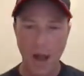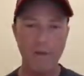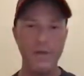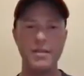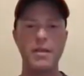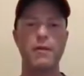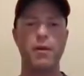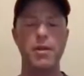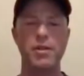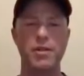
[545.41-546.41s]
Obviously, if
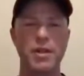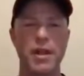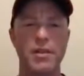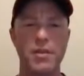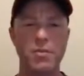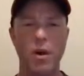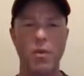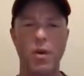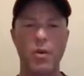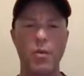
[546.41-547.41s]
our mission changes while
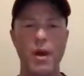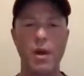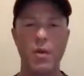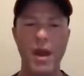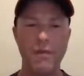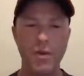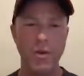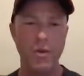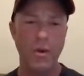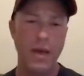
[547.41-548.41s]
we're underway, or we have
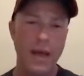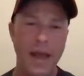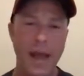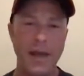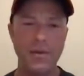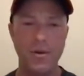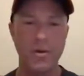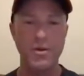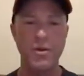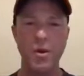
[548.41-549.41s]
new
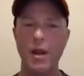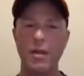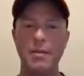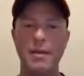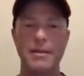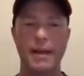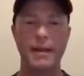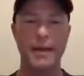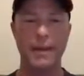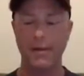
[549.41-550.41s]
hazards, new elements
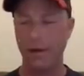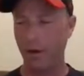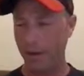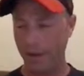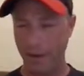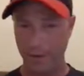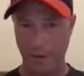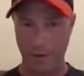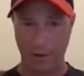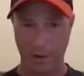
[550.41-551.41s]
that are going to
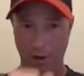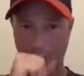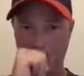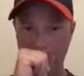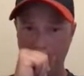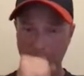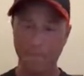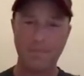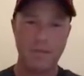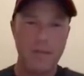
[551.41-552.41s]
affect our GAR,
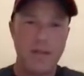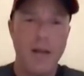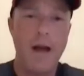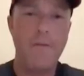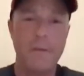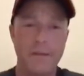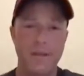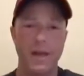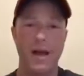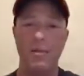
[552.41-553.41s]

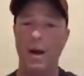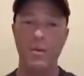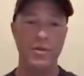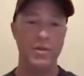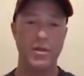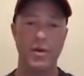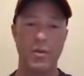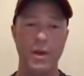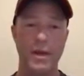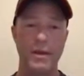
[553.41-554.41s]
obviously, I was just
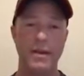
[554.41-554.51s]
underway